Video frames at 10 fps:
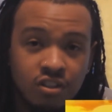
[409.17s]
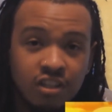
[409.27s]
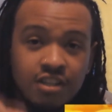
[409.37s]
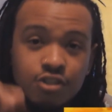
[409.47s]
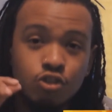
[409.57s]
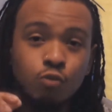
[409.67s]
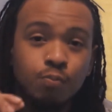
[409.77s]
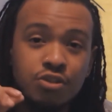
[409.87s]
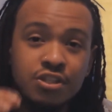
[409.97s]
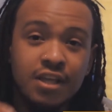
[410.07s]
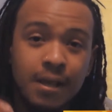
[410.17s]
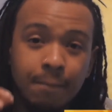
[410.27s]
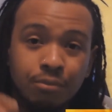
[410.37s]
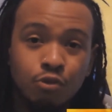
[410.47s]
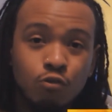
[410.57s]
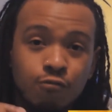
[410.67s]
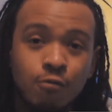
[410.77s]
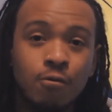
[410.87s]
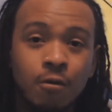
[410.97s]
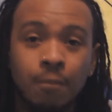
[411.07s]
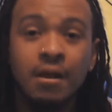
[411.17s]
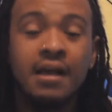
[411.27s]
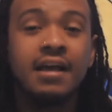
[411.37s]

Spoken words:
than his Super Saiyan Blue form.